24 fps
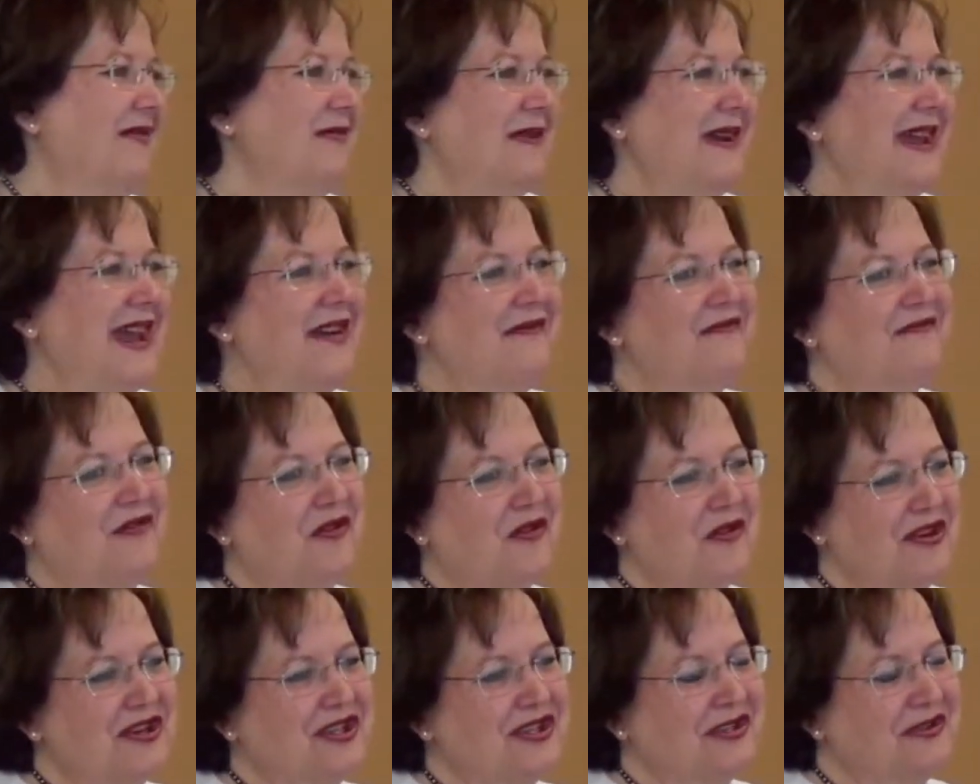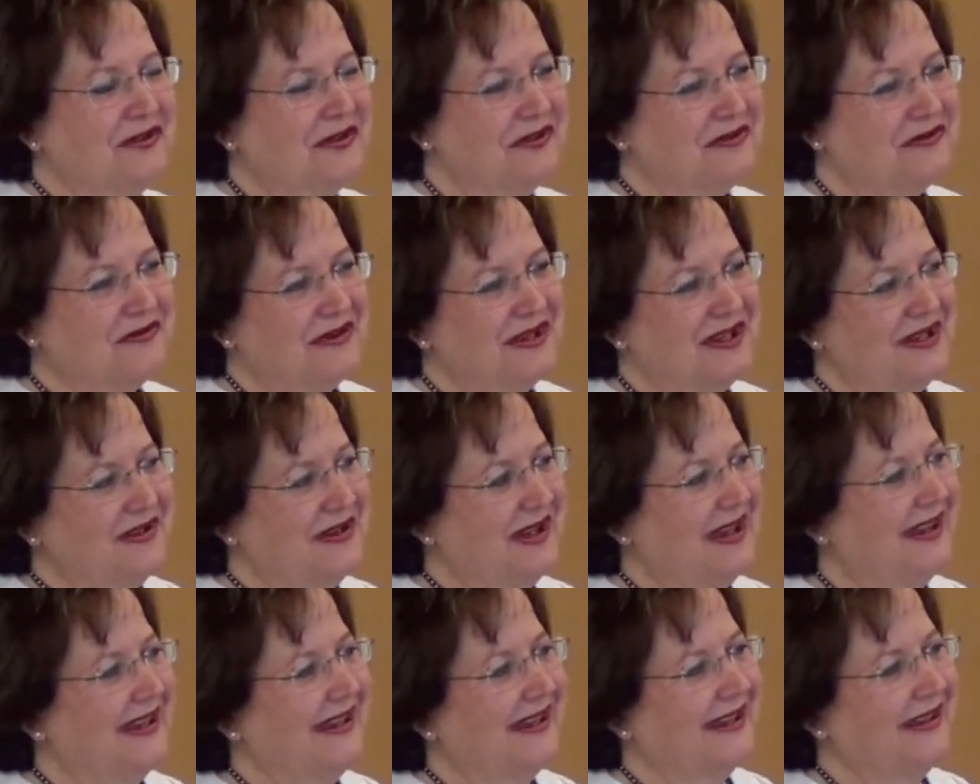We have 4
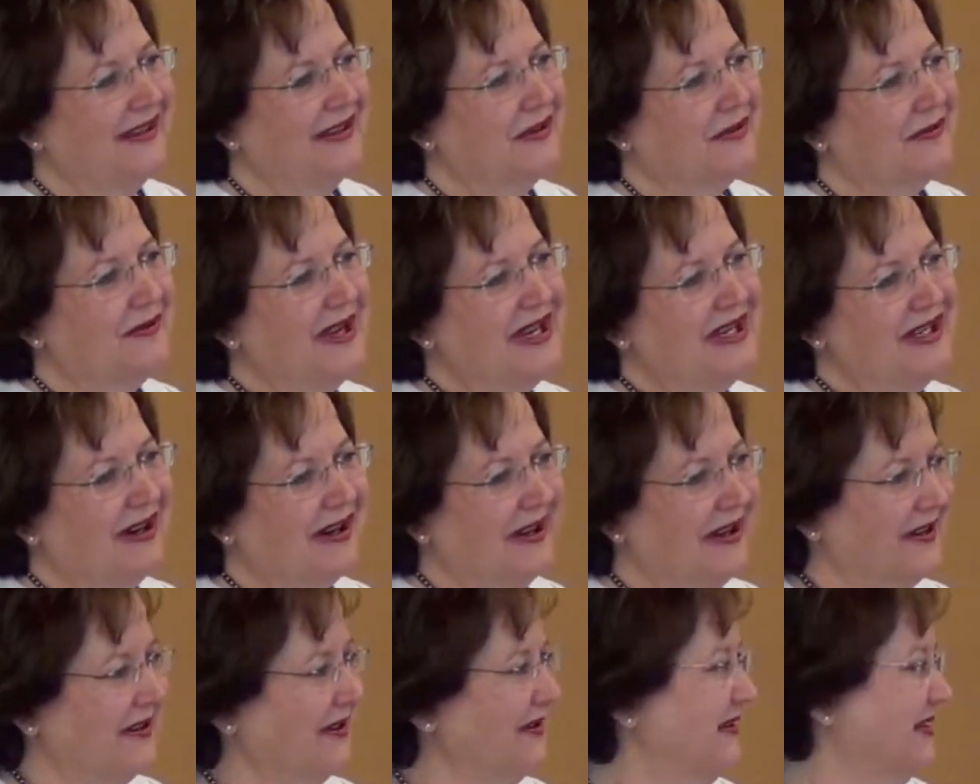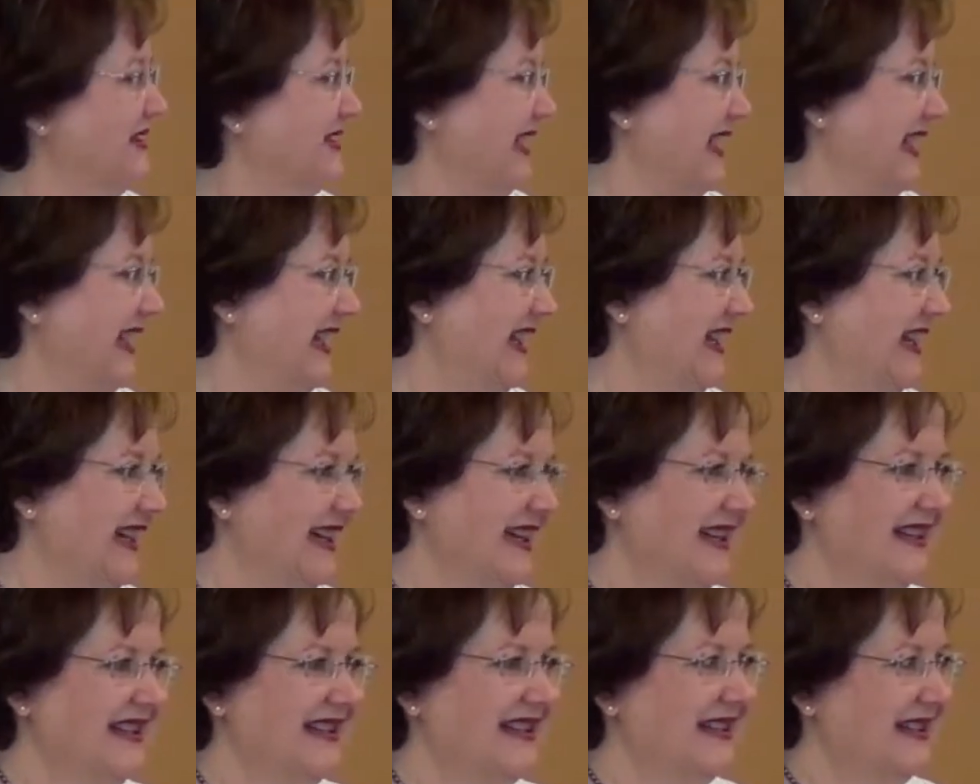children, 3 daughters,
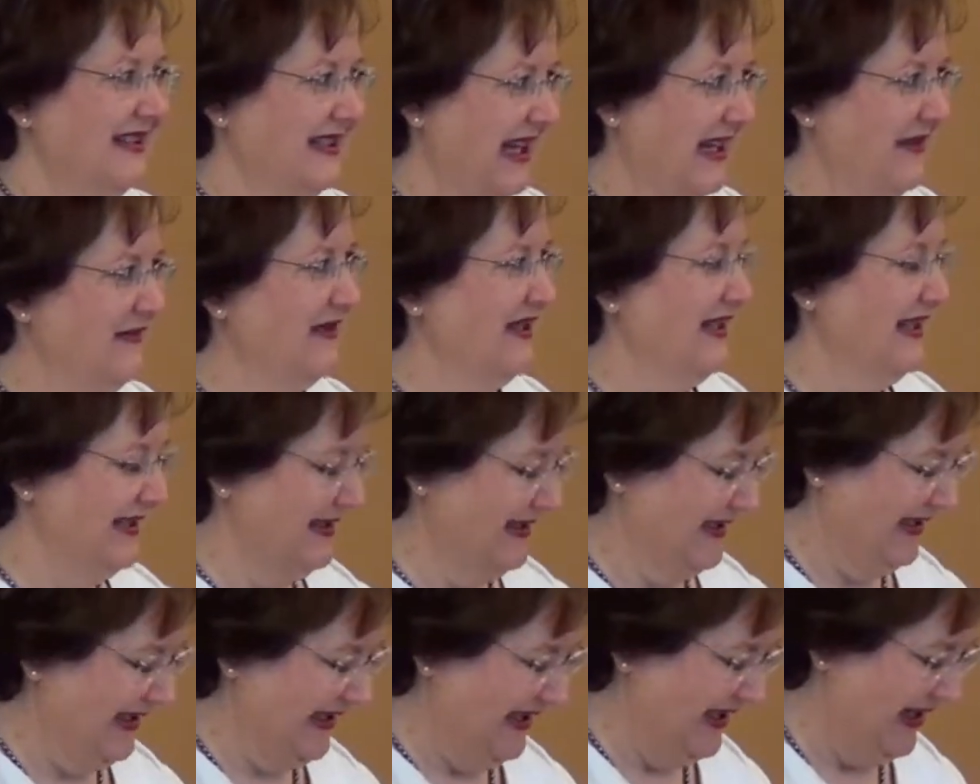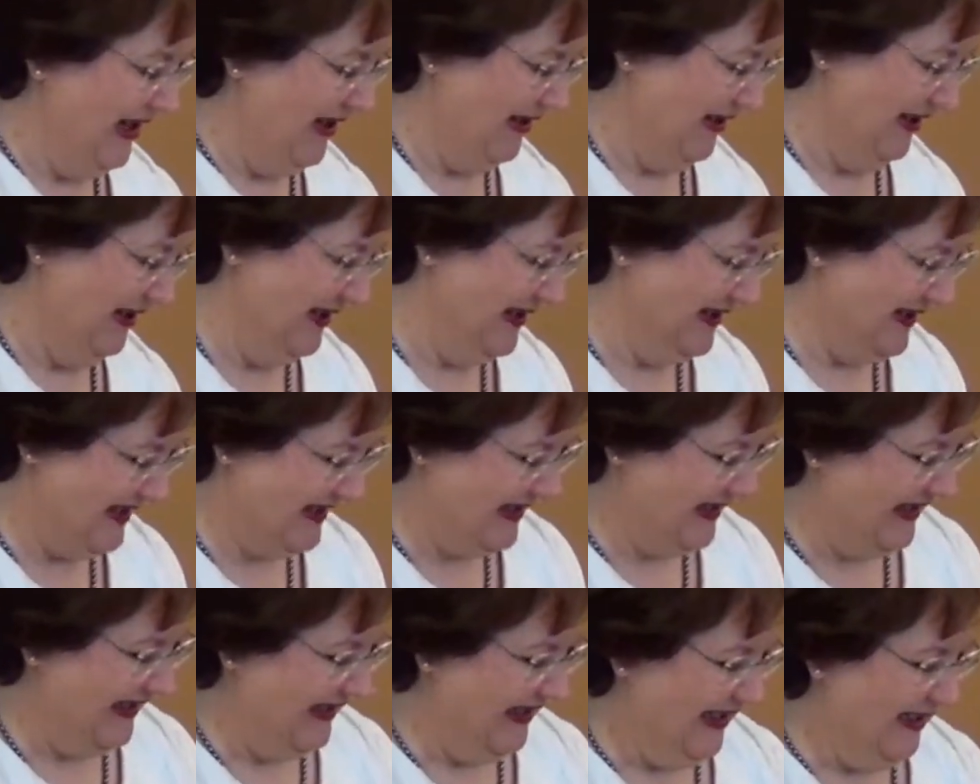and David is the
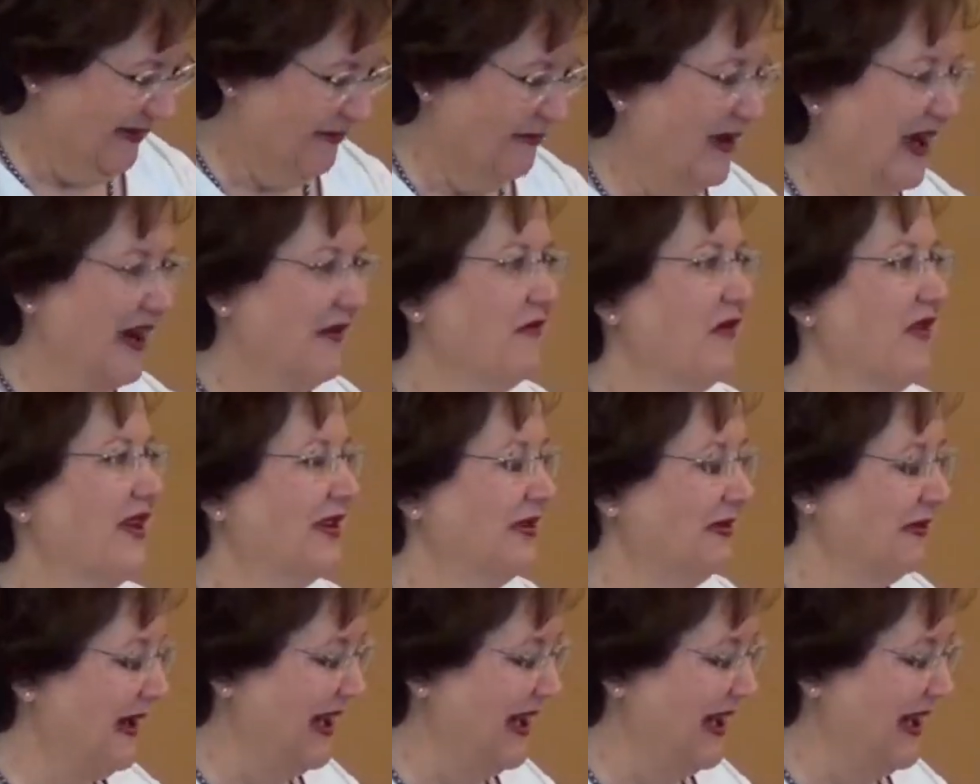youngest. We have 1